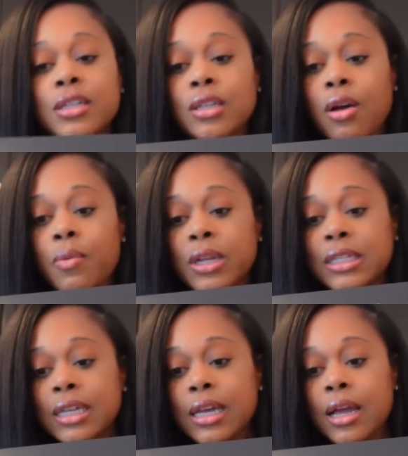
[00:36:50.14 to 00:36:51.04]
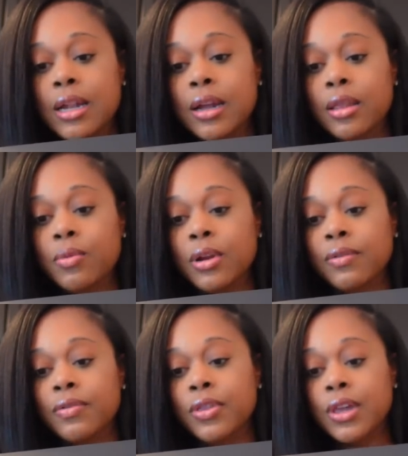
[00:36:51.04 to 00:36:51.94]
so I wanted to get another one
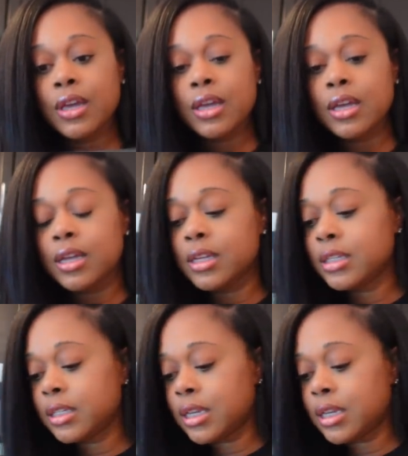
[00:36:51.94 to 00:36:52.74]
of these.